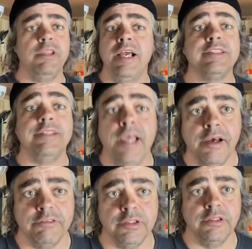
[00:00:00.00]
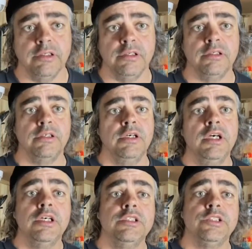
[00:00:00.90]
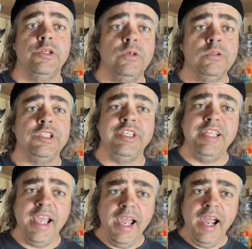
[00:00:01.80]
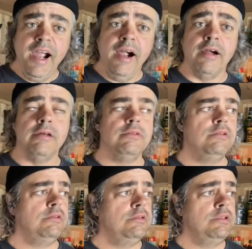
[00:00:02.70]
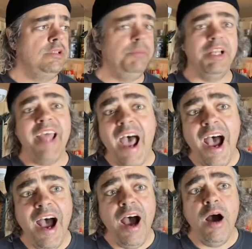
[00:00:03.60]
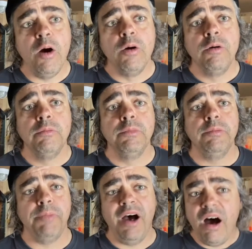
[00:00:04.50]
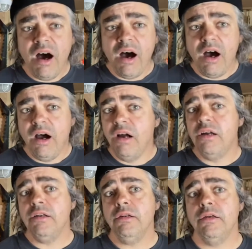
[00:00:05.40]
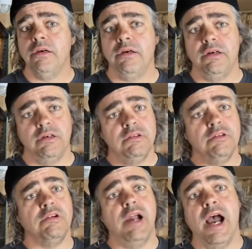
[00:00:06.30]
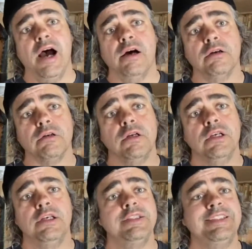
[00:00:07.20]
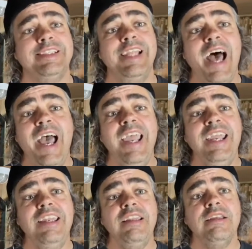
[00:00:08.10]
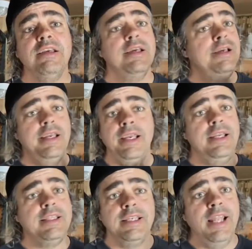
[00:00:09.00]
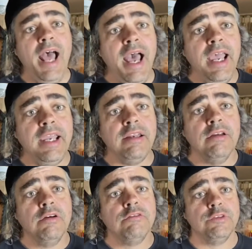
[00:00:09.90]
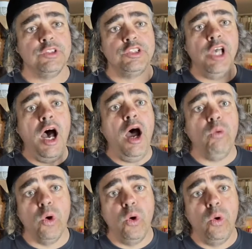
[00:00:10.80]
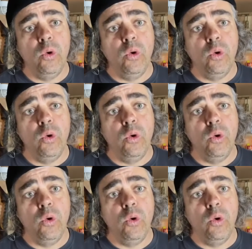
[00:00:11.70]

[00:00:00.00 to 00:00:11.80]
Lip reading: baby, that's never. So don't you dare leave me now. Put my heart on the ground. 'Cause tonight ain't the night for sorrow.